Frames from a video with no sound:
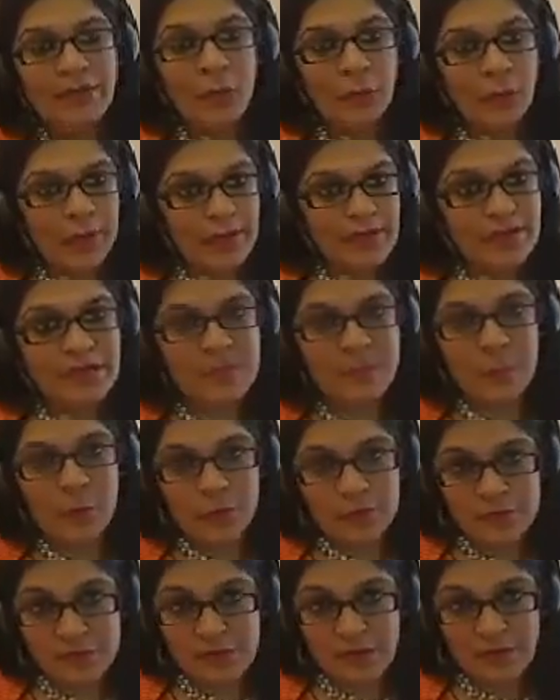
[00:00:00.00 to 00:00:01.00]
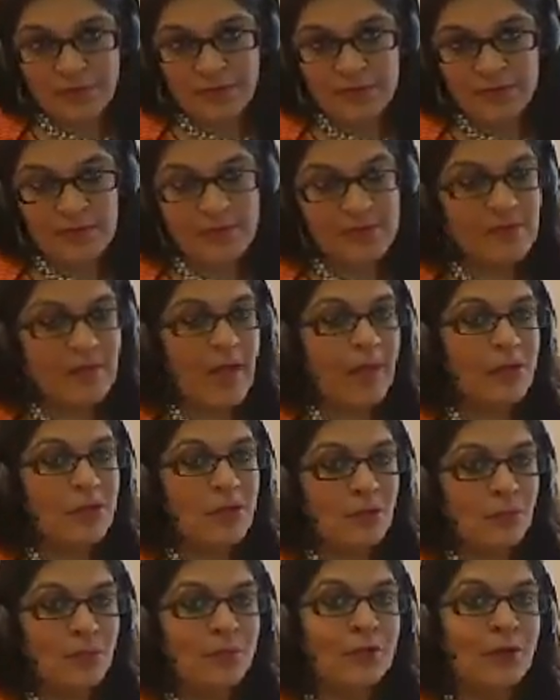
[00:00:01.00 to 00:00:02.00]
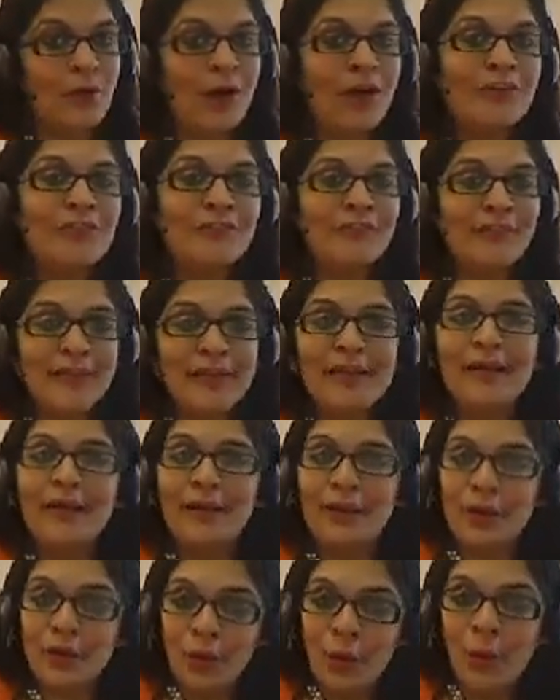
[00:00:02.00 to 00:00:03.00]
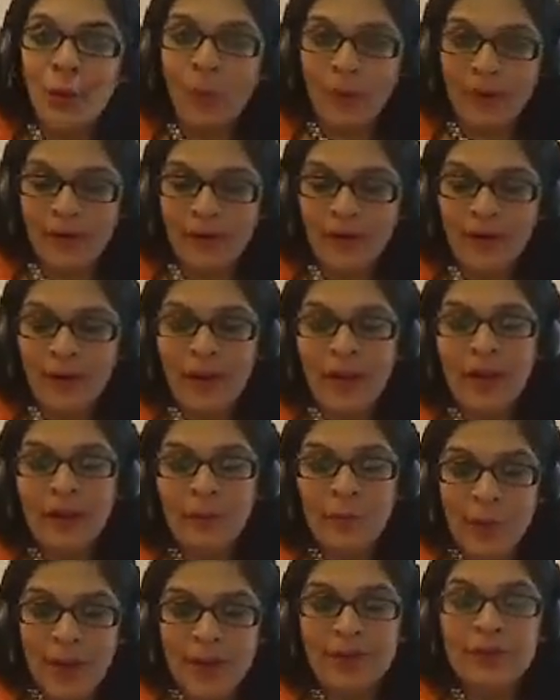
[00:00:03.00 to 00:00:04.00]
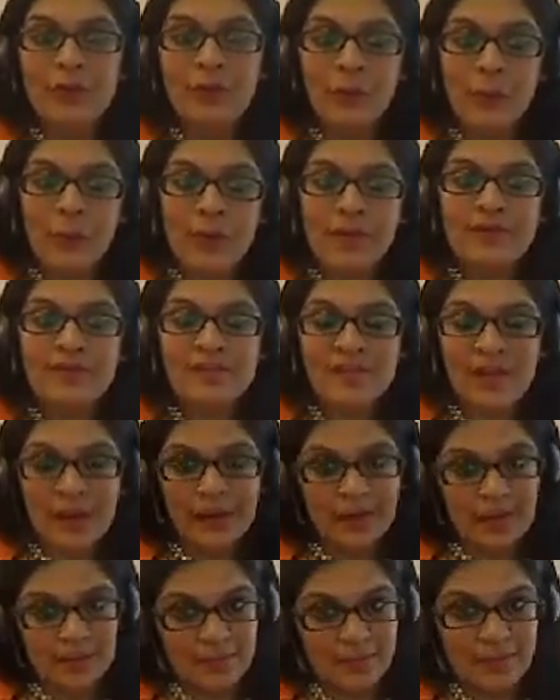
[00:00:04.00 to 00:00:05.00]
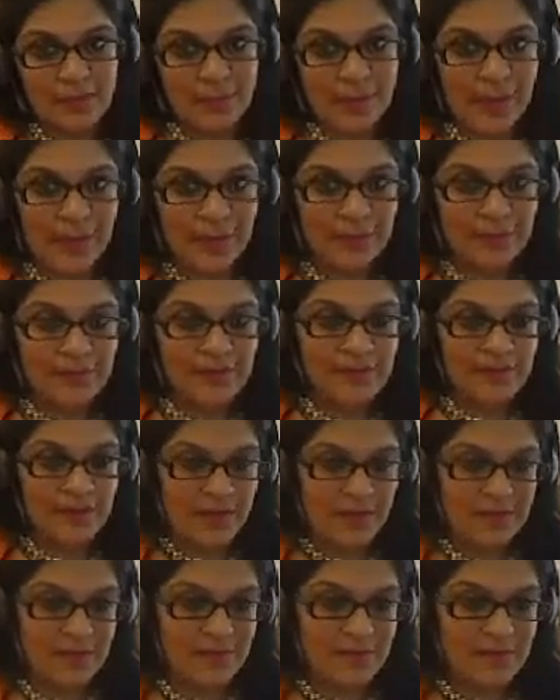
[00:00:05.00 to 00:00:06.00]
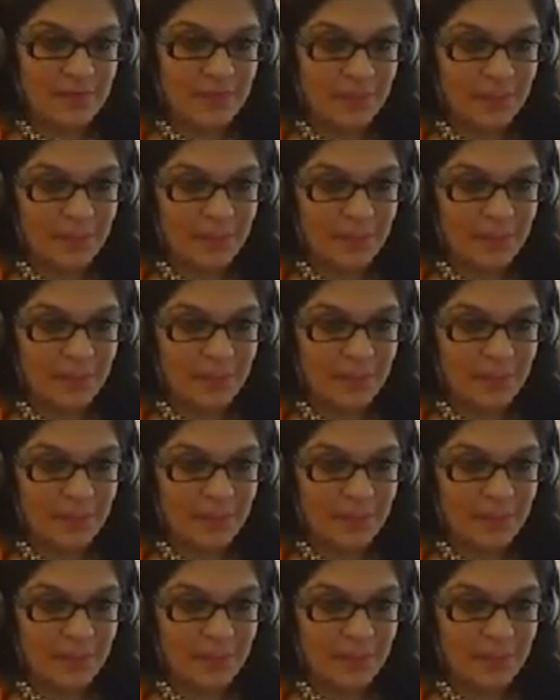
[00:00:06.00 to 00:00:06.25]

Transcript: great support services and you will not feel alone when you go and study in the United States.